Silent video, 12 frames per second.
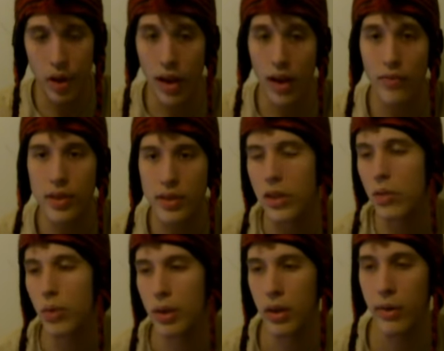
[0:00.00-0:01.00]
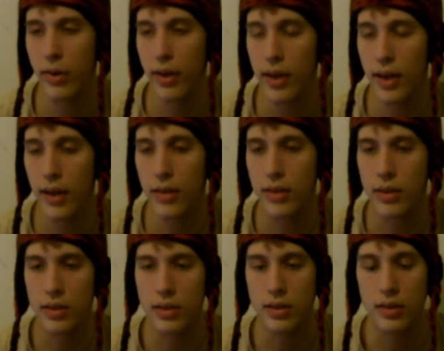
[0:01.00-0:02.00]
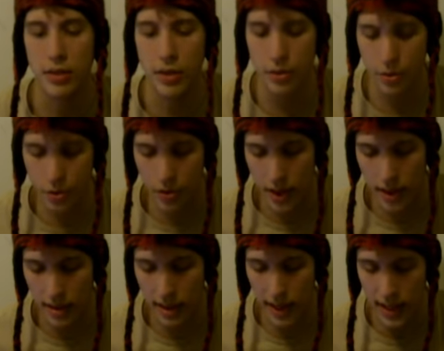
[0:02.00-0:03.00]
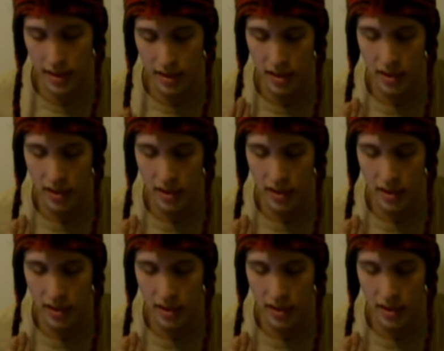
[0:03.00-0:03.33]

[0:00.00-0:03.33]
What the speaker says: every single one of the characters, because as soon as you get that